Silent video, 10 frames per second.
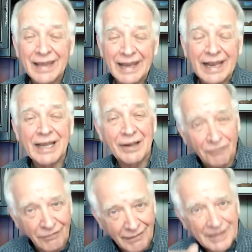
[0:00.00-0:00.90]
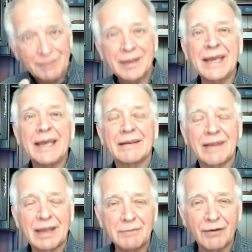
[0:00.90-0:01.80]
And I flick him again, and
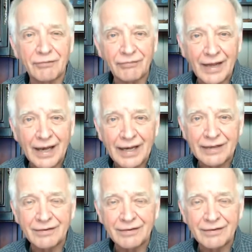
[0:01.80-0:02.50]
give him a fly and,